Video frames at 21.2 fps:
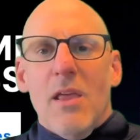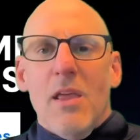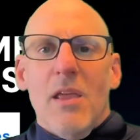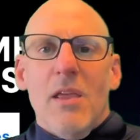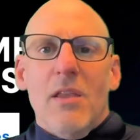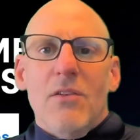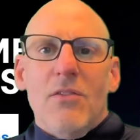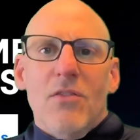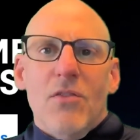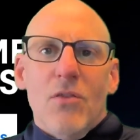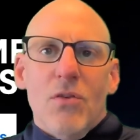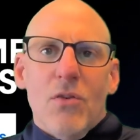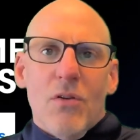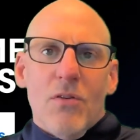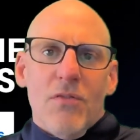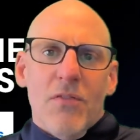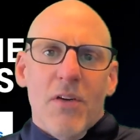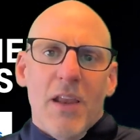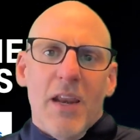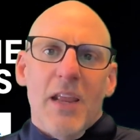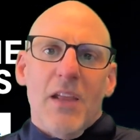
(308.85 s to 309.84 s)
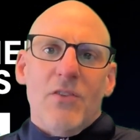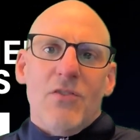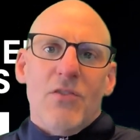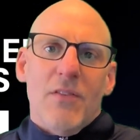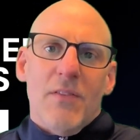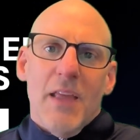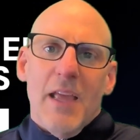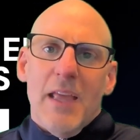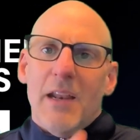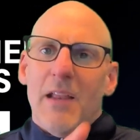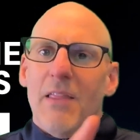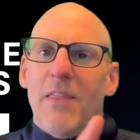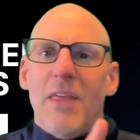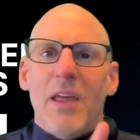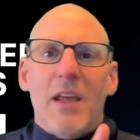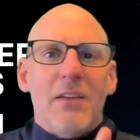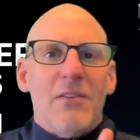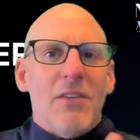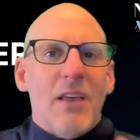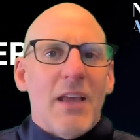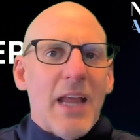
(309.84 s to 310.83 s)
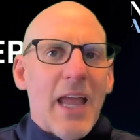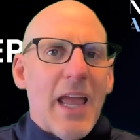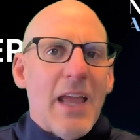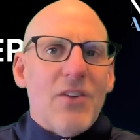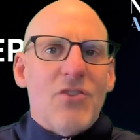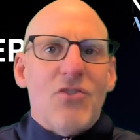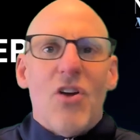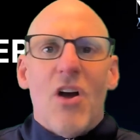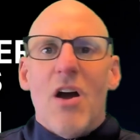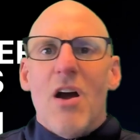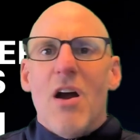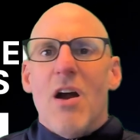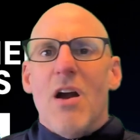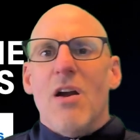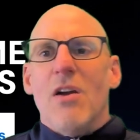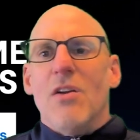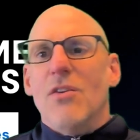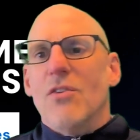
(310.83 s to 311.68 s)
into your financial data, things like HR,